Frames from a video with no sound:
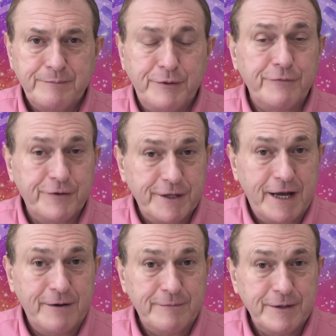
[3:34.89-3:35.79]
But for
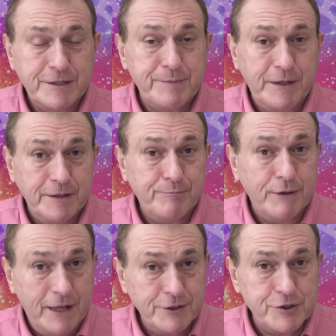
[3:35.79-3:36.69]
now, it's been a
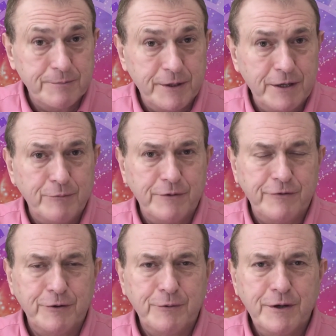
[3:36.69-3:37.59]
pleasure being with
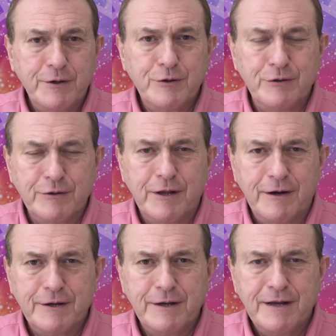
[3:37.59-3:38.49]
you. Good
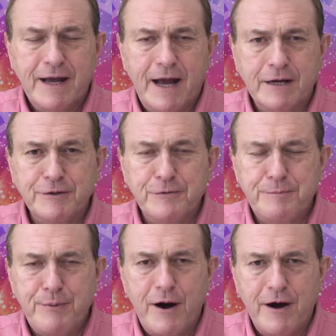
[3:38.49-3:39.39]
luck and
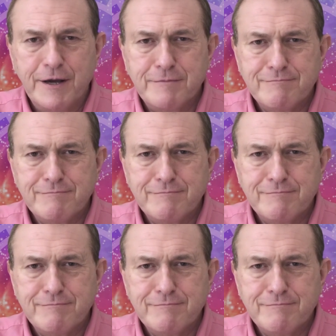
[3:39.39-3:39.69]
goodbye.